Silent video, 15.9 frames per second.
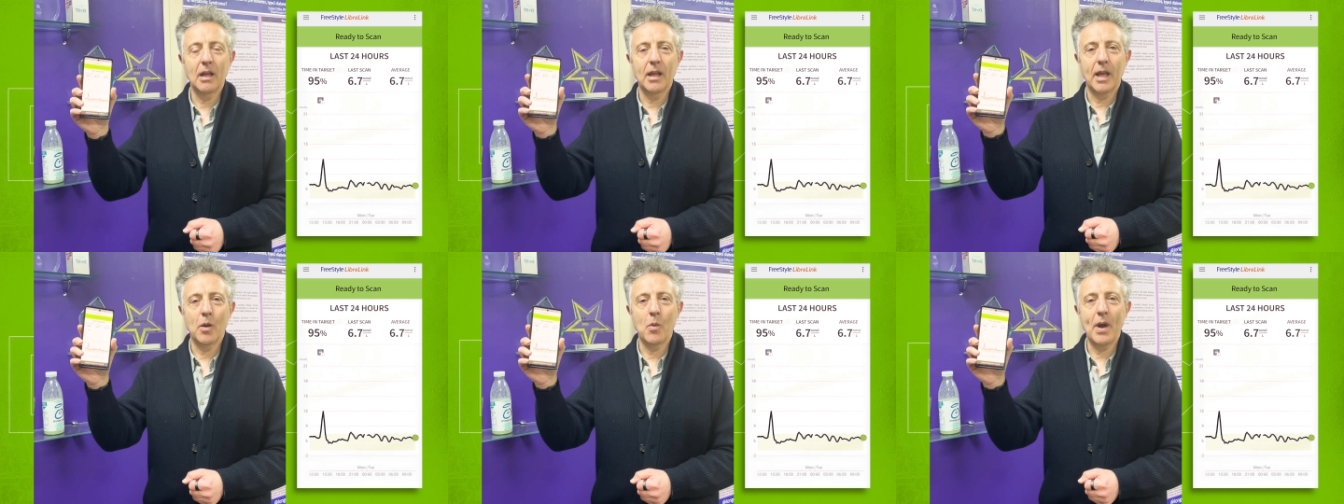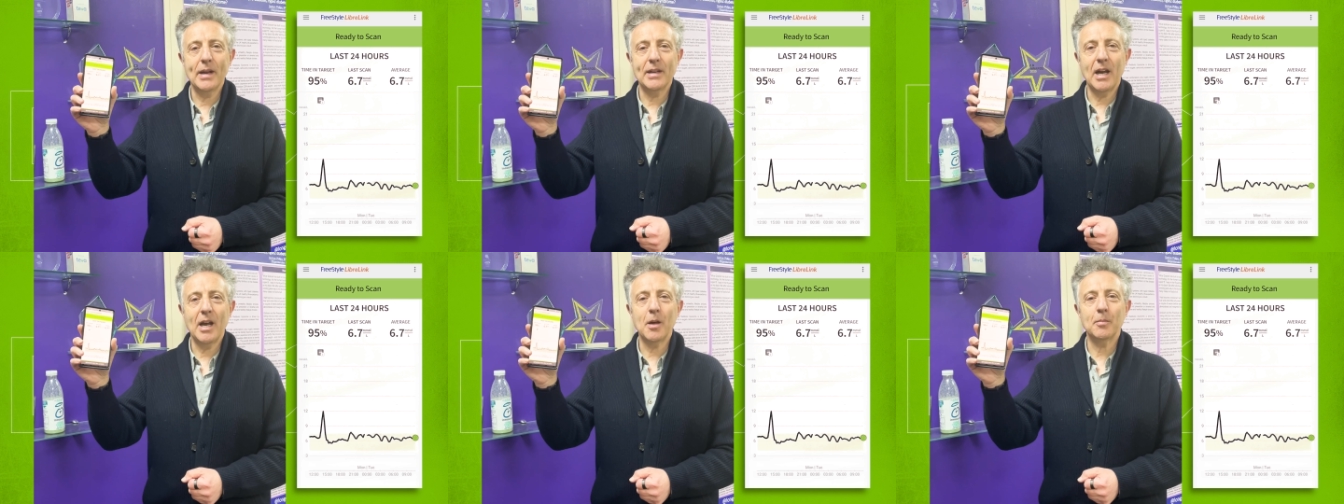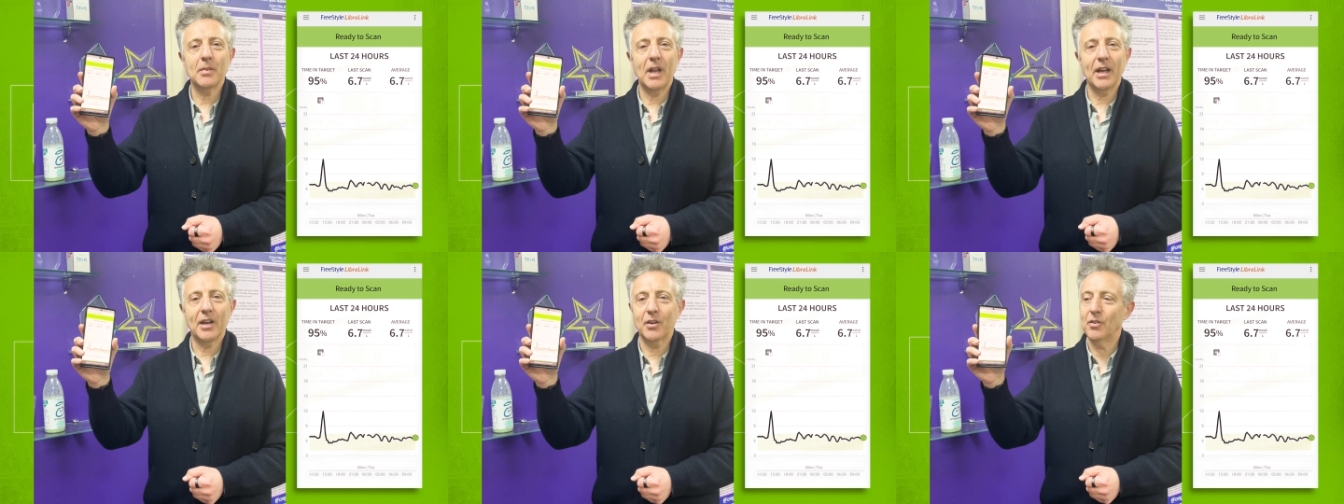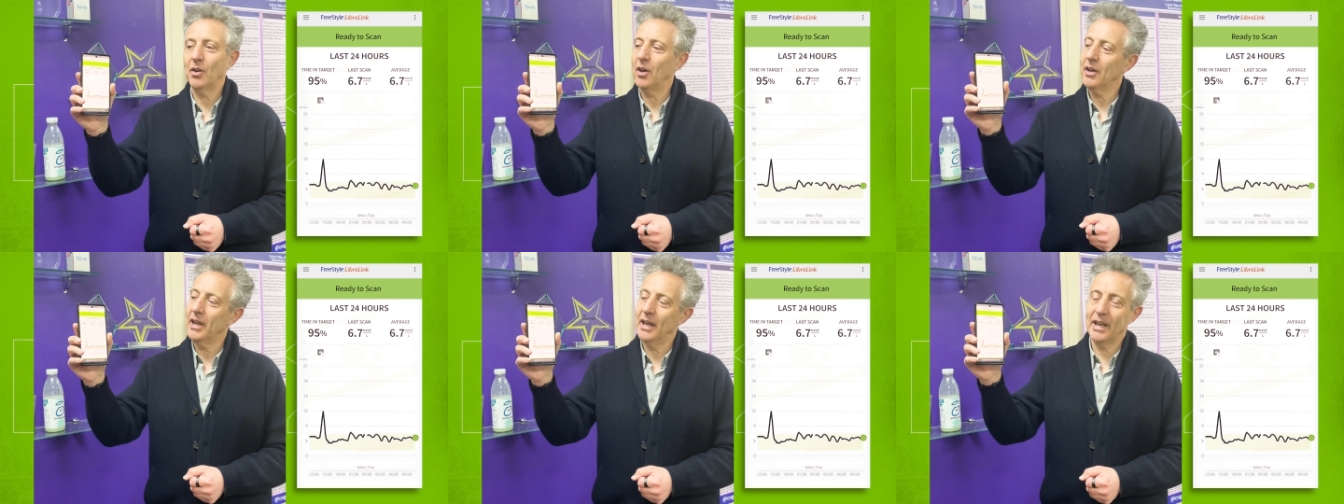It went up like a
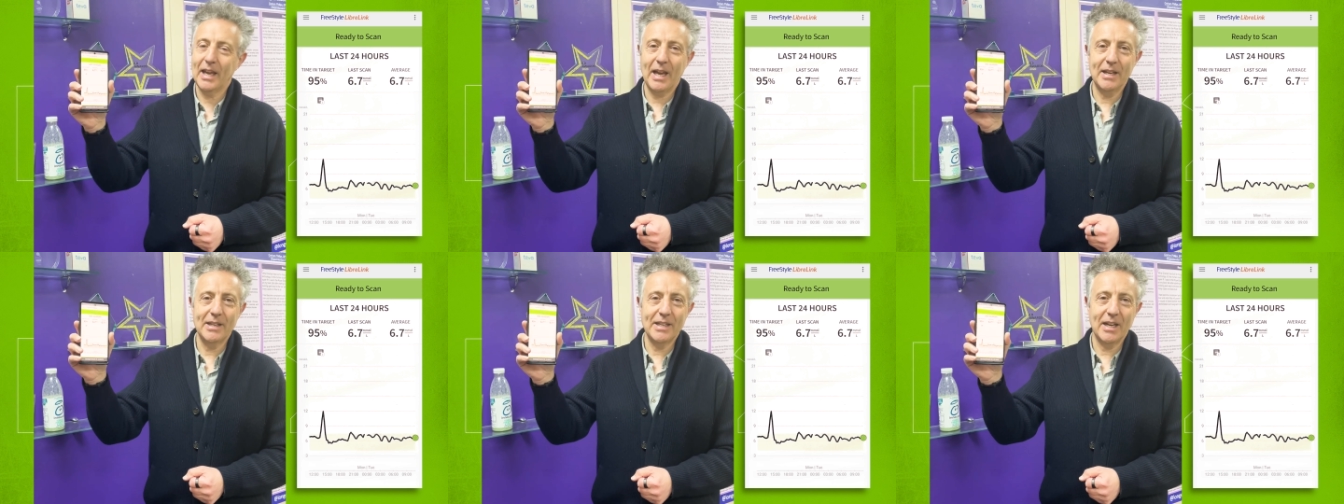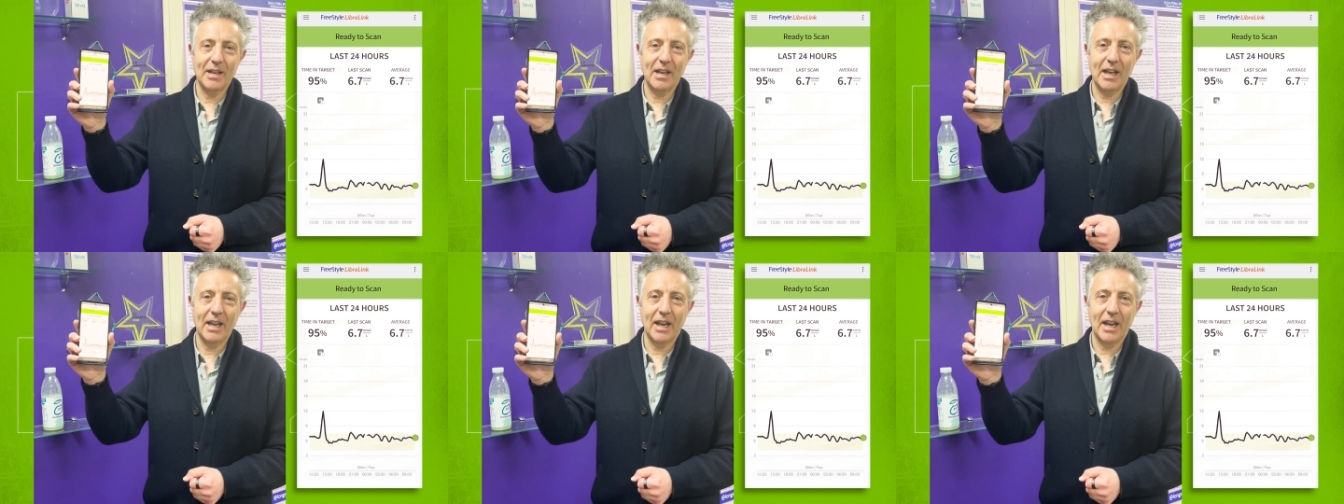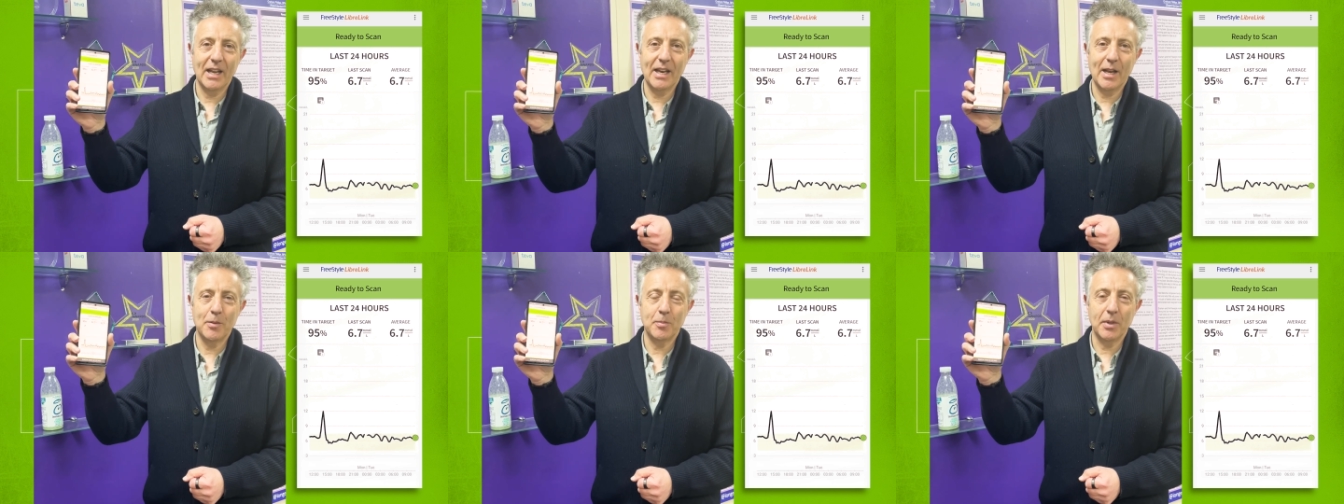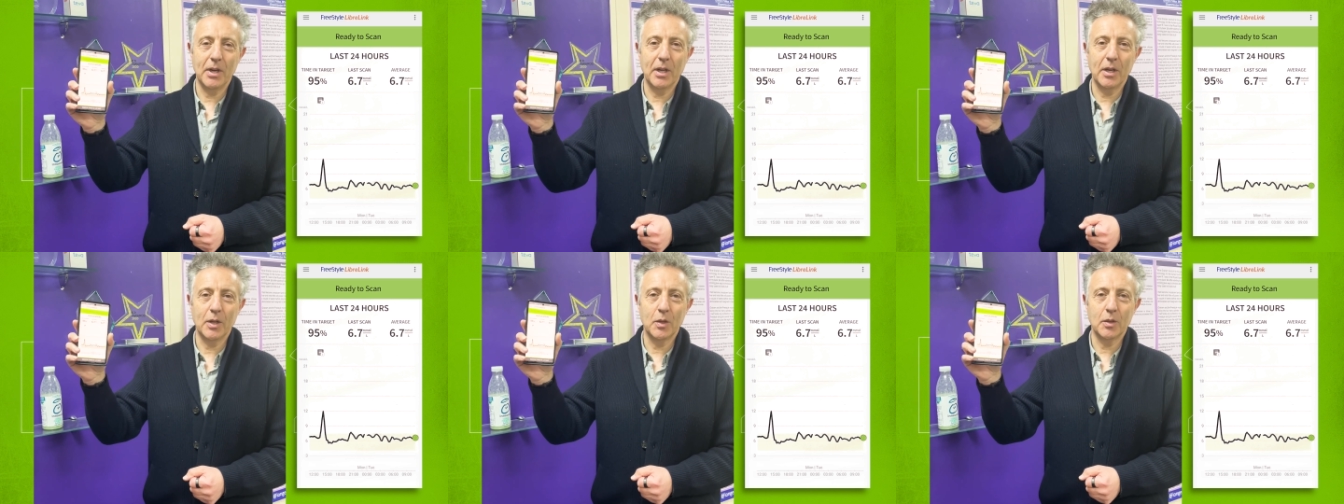rocket and came down like a lead
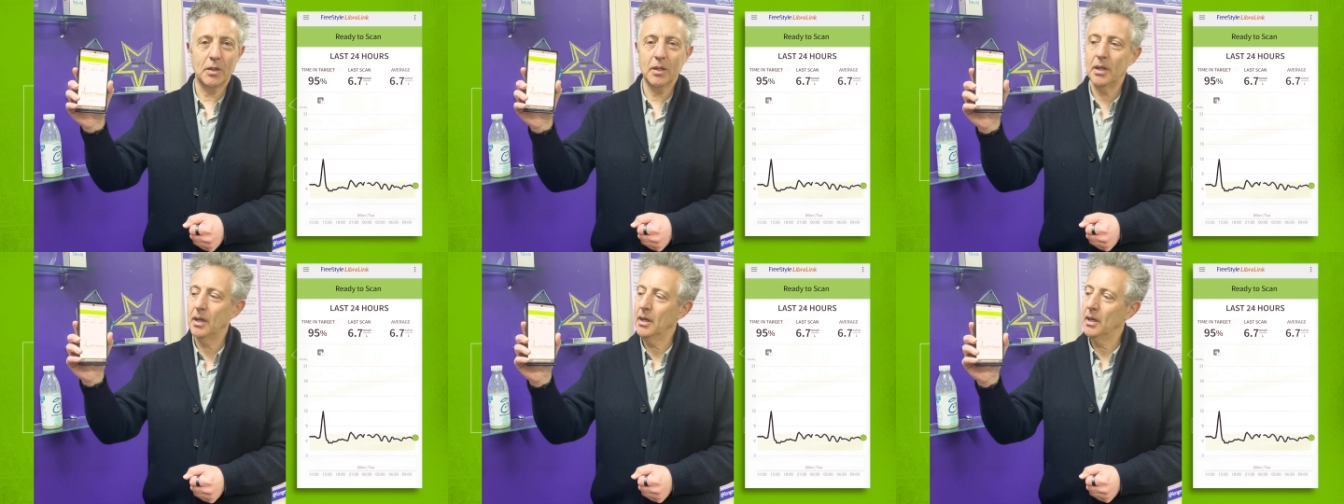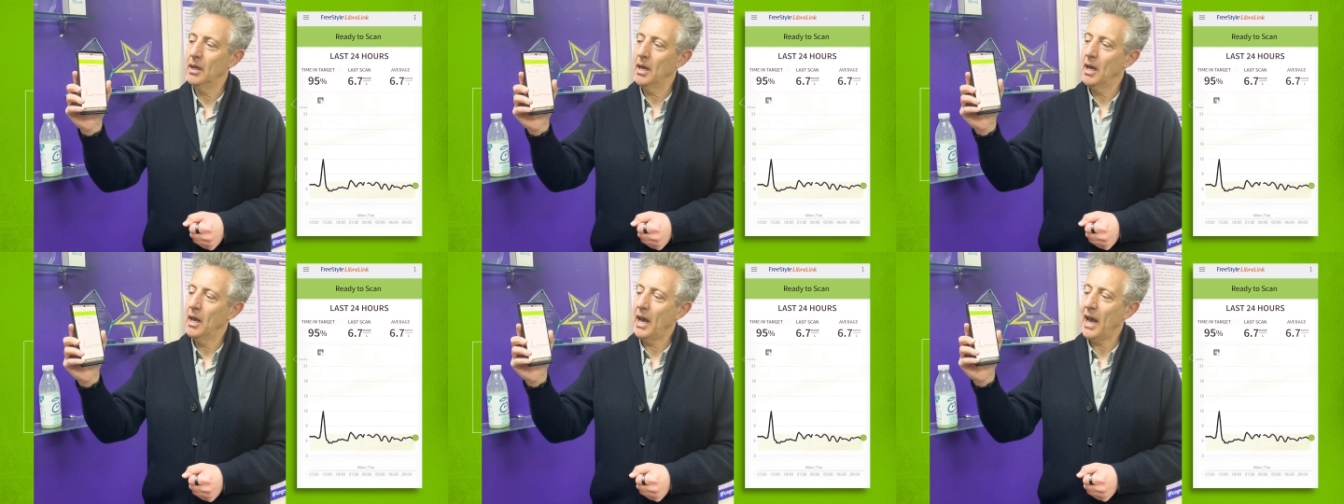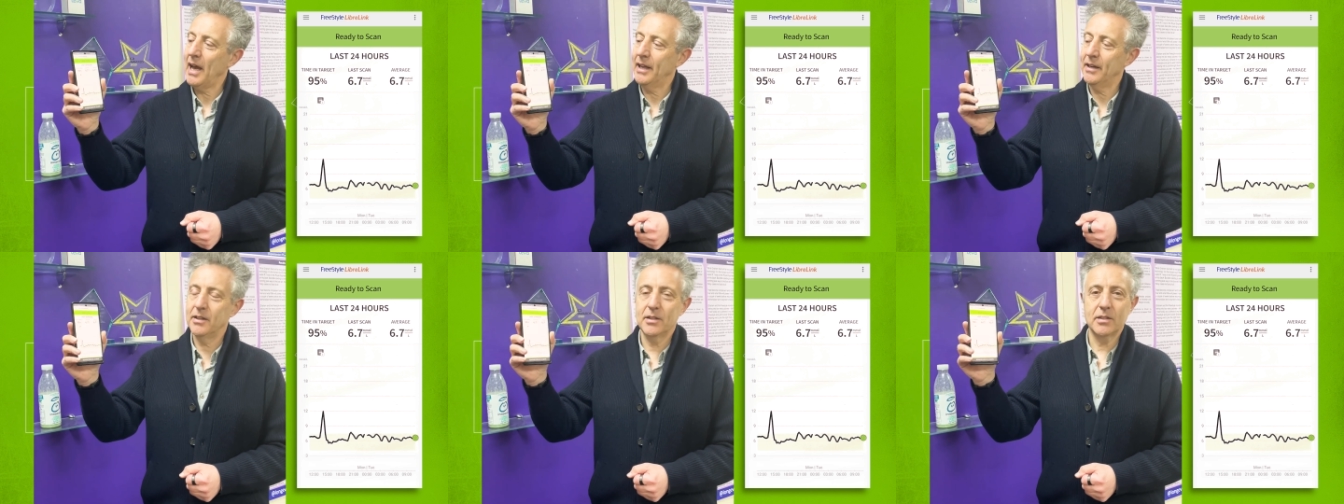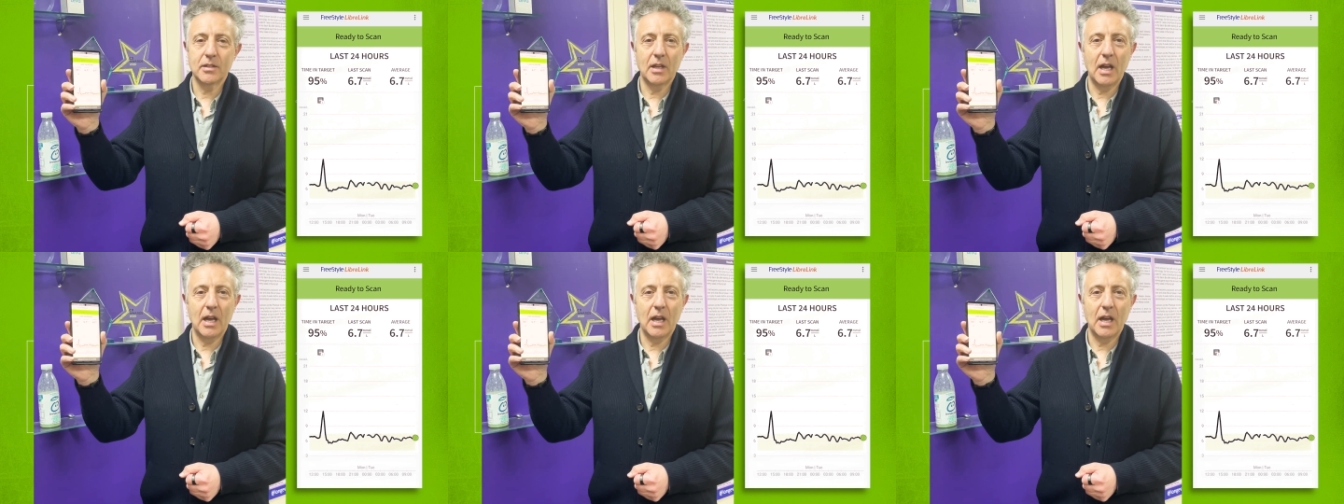balloon. And